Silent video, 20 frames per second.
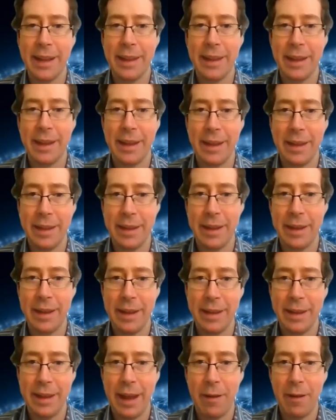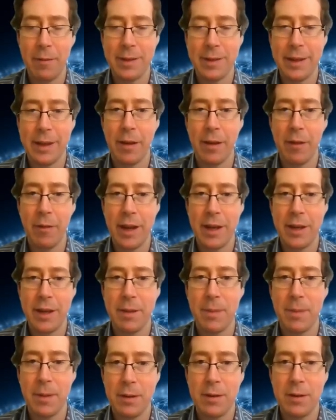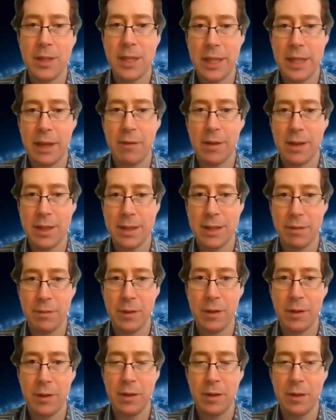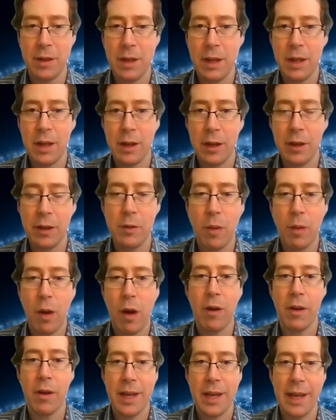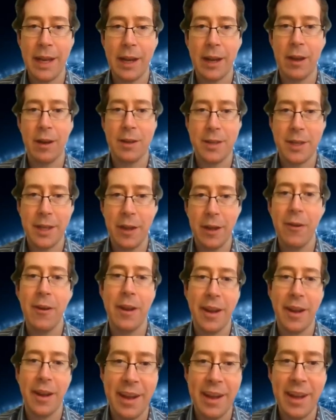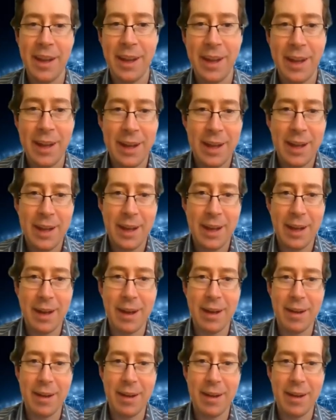The, the, that was the only way to produce sequence of good good quality and contiguity yeah.